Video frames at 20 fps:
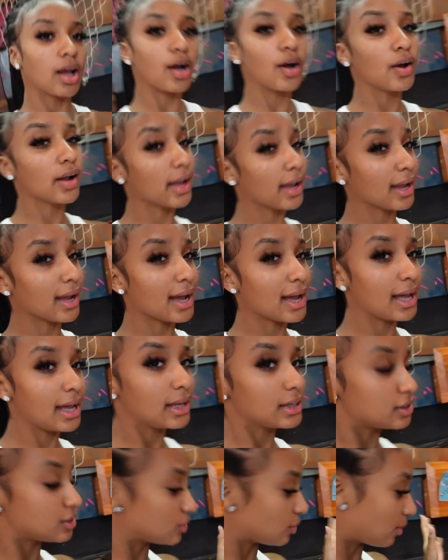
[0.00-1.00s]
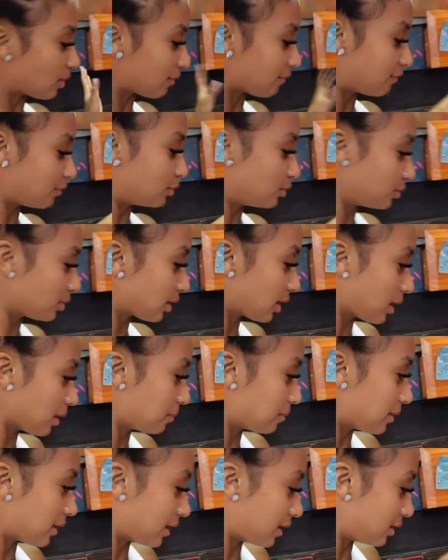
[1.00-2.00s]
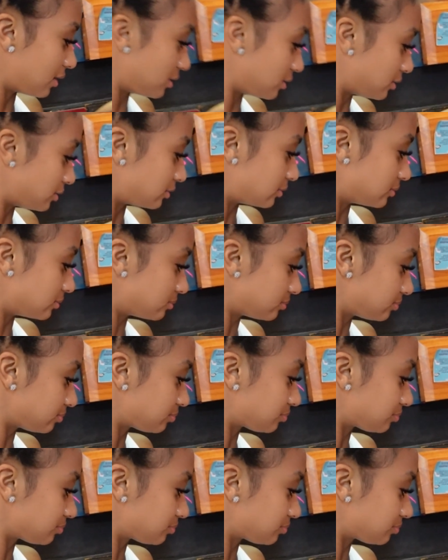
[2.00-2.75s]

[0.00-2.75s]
Okay, guys, so our food came out.